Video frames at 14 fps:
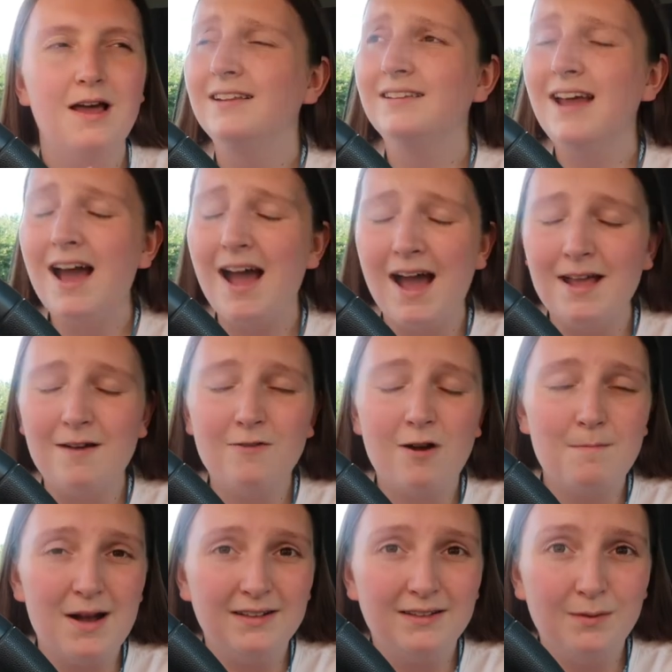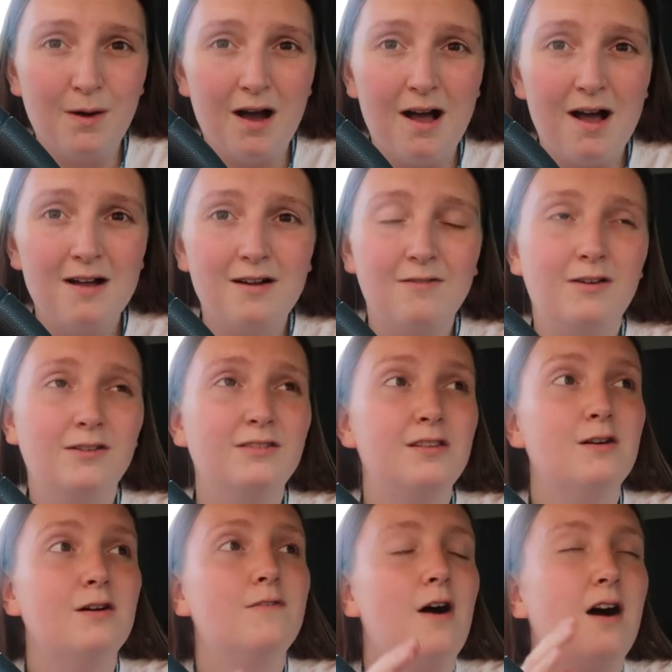Today I've gone back to work, I've gone to
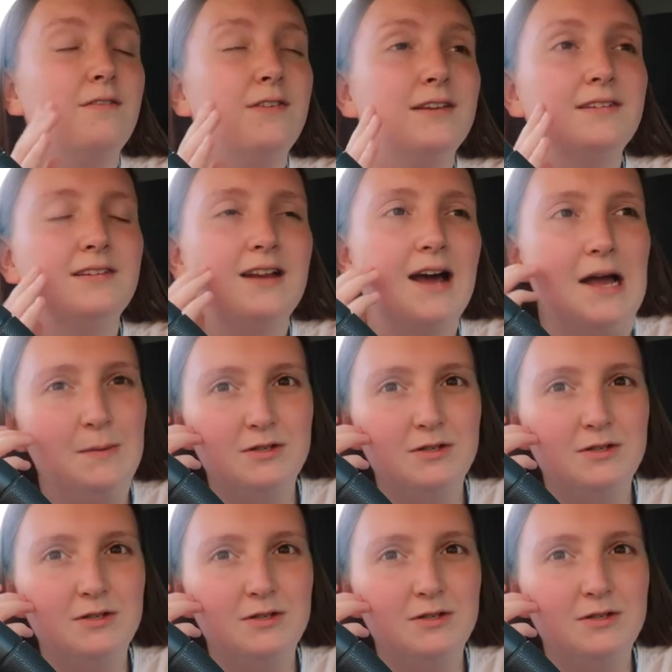the other office today,